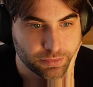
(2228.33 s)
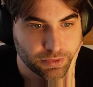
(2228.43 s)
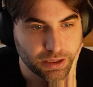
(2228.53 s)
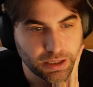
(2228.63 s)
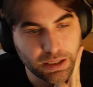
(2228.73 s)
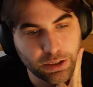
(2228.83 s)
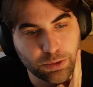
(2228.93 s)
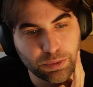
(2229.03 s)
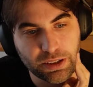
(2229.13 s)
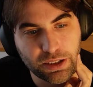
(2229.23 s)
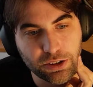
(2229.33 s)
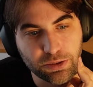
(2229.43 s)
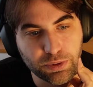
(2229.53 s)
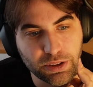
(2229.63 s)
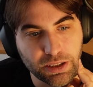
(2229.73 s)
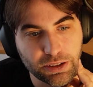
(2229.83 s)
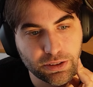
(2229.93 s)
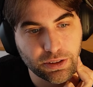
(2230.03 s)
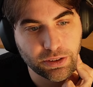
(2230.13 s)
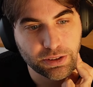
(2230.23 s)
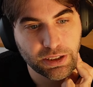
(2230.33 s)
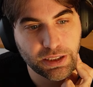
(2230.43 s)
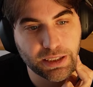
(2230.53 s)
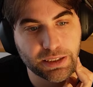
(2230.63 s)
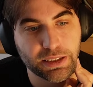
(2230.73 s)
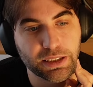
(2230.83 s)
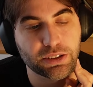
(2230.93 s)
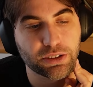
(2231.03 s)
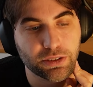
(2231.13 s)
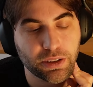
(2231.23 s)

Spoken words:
You mean the documentation? Oh, GD extension.